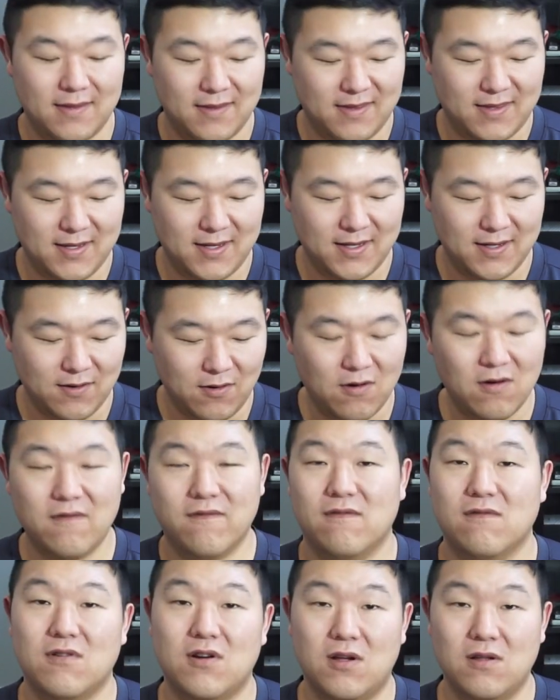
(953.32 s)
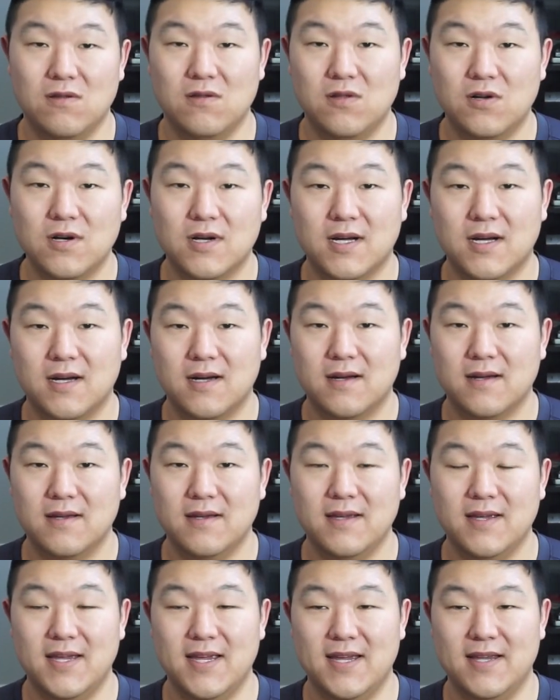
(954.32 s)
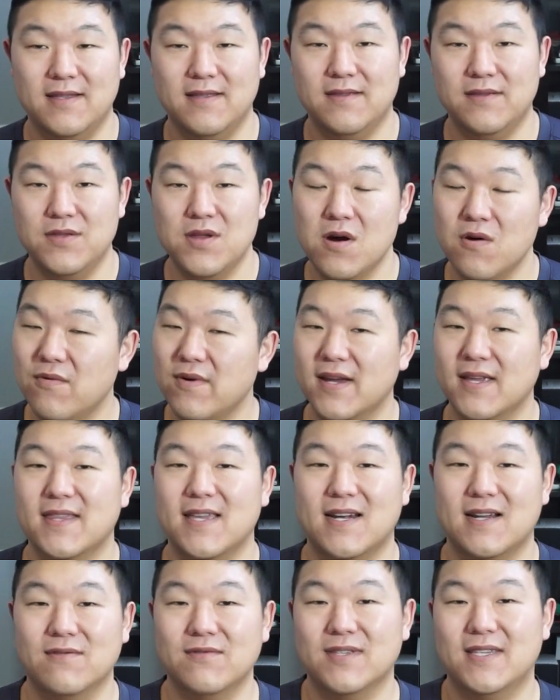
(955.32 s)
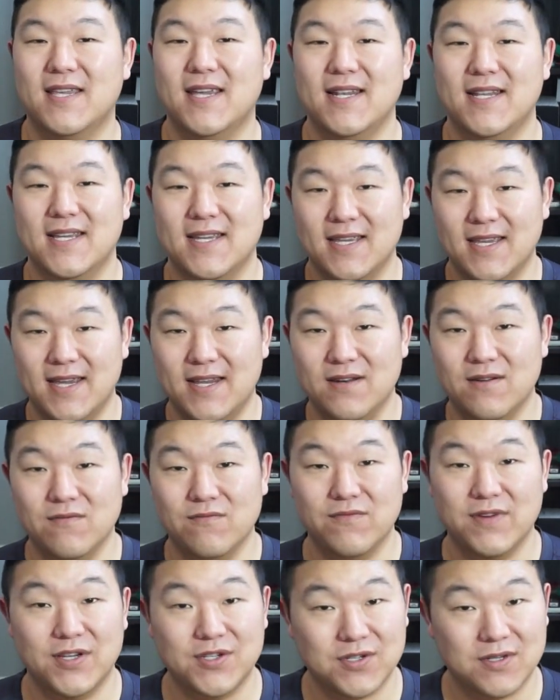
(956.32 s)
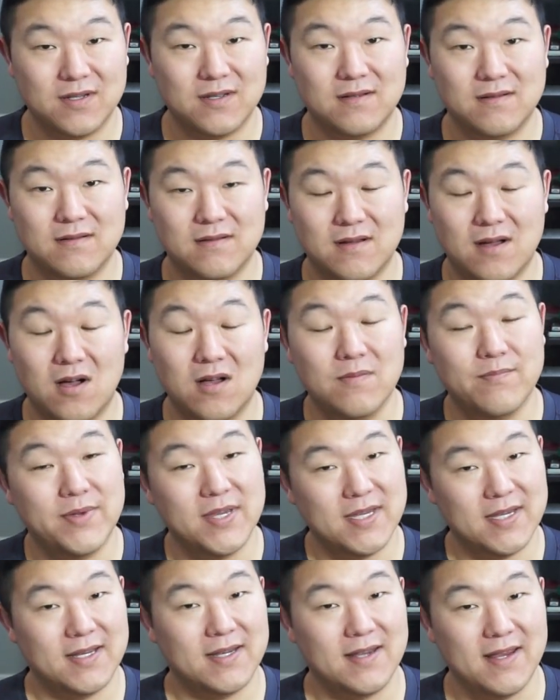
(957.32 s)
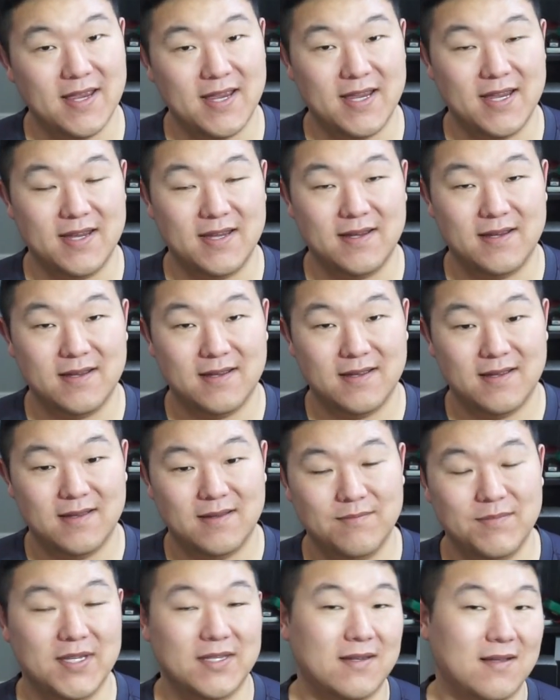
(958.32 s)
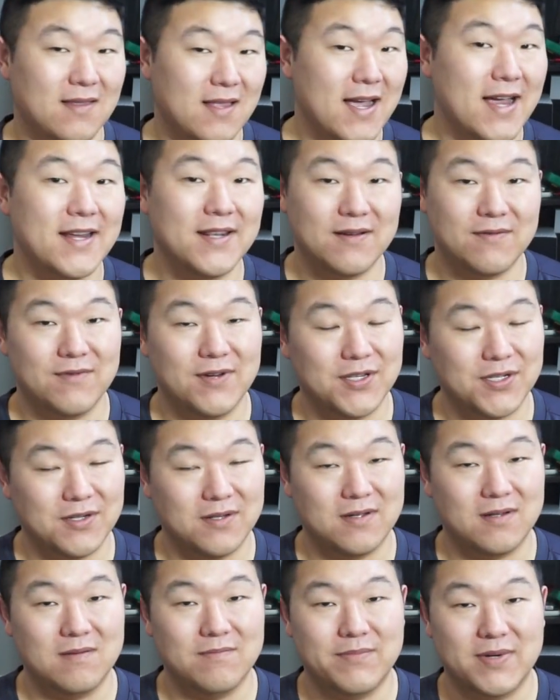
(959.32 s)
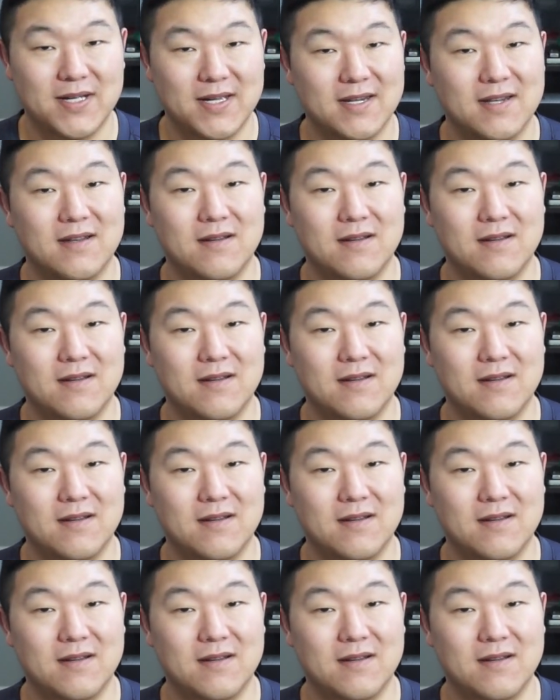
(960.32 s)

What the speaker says: the overall look and knowing that I was getting an original, albeit a misaligned original, but